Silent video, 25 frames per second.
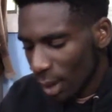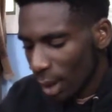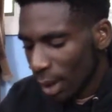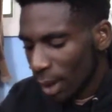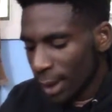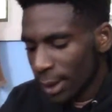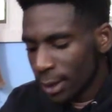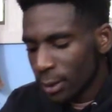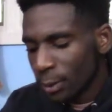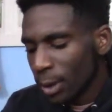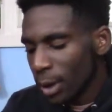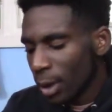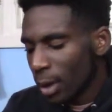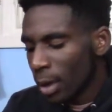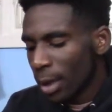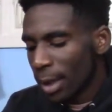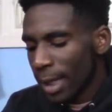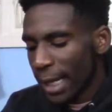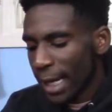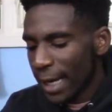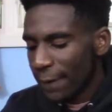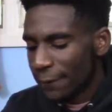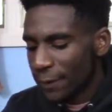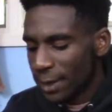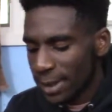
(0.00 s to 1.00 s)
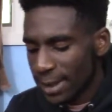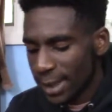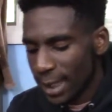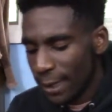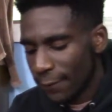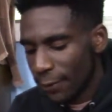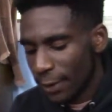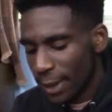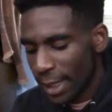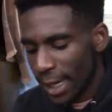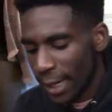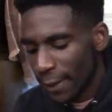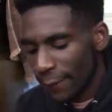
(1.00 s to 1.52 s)
that's really all I have to say
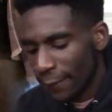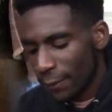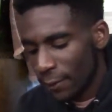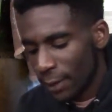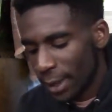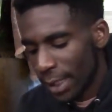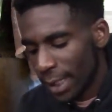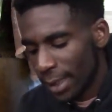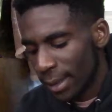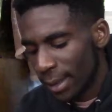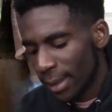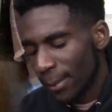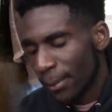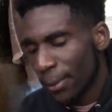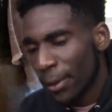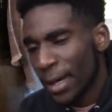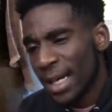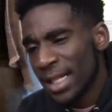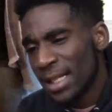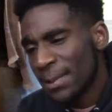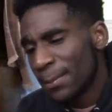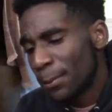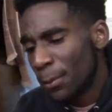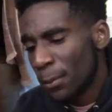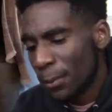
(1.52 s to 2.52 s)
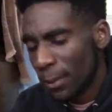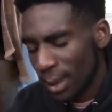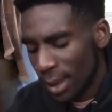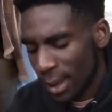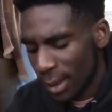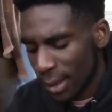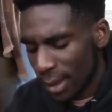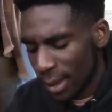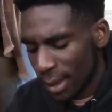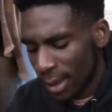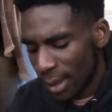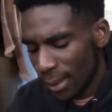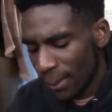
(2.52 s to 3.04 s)
for the iPhone 8.
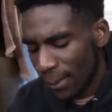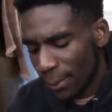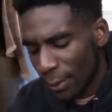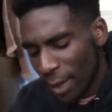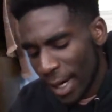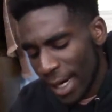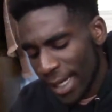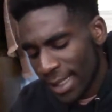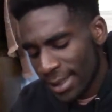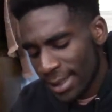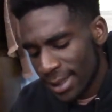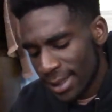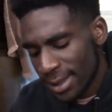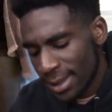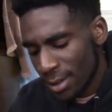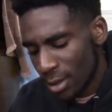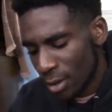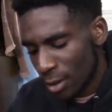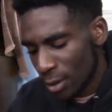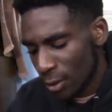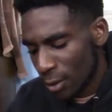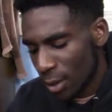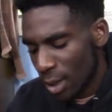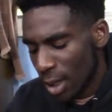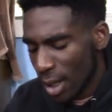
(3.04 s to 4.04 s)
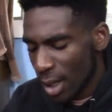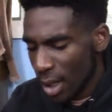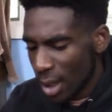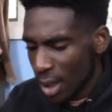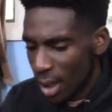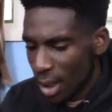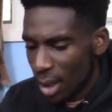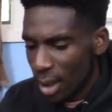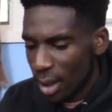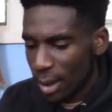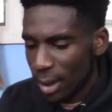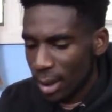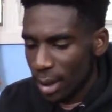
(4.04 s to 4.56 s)
The prices though
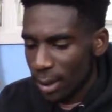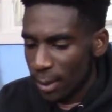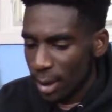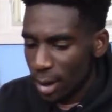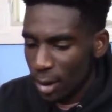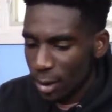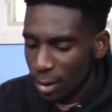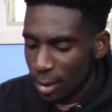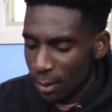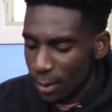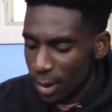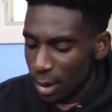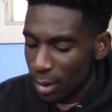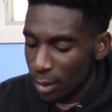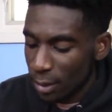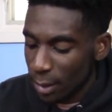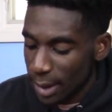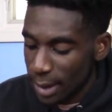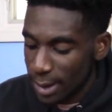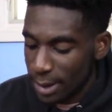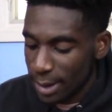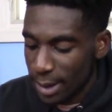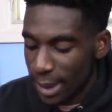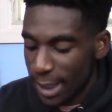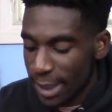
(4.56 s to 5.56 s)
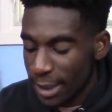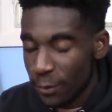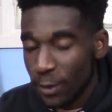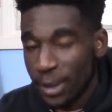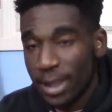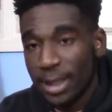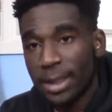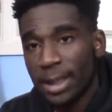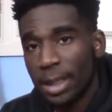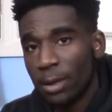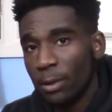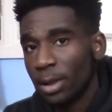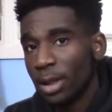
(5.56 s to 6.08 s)
are going to be a little bit crazy. As we
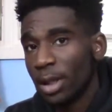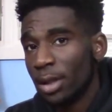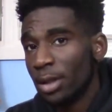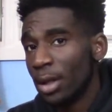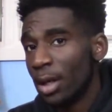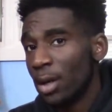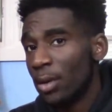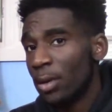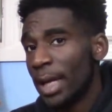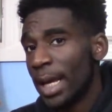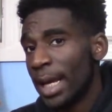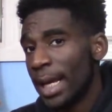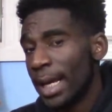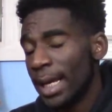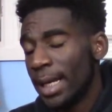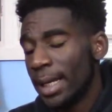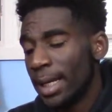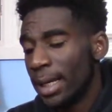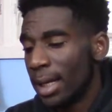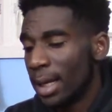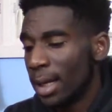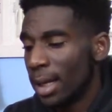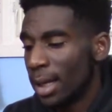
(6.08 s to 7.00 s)
can see with the Note 8,